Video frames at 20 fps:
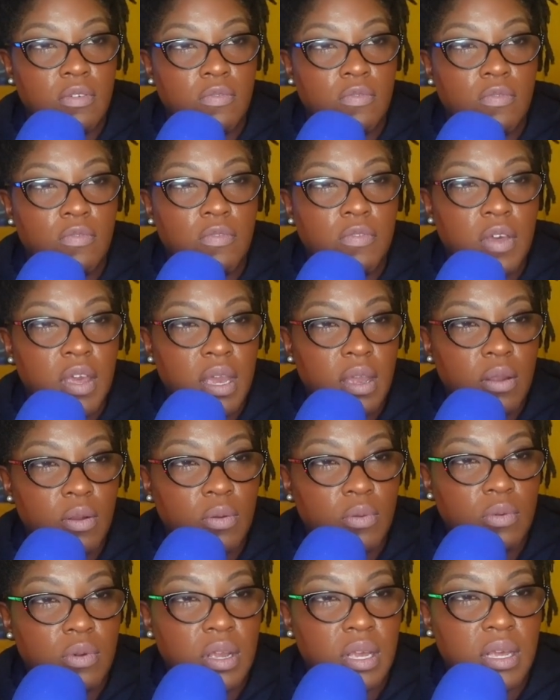
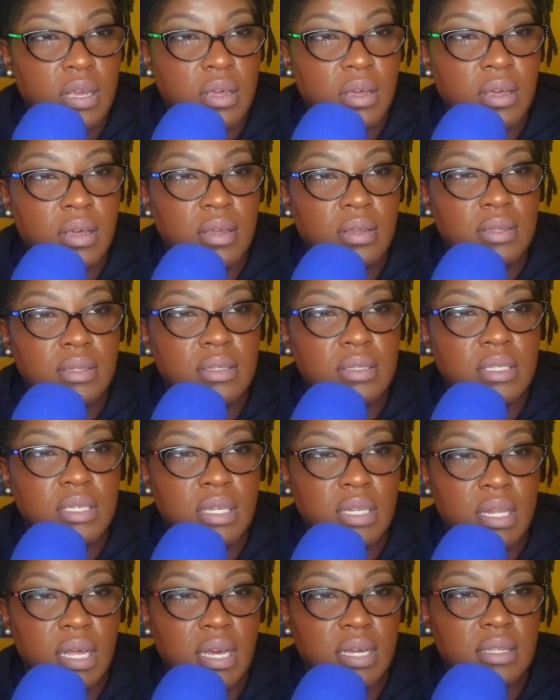Very
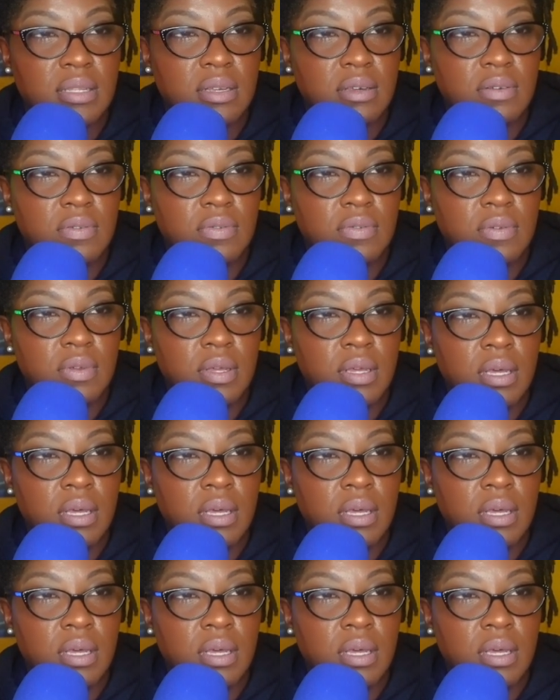selective.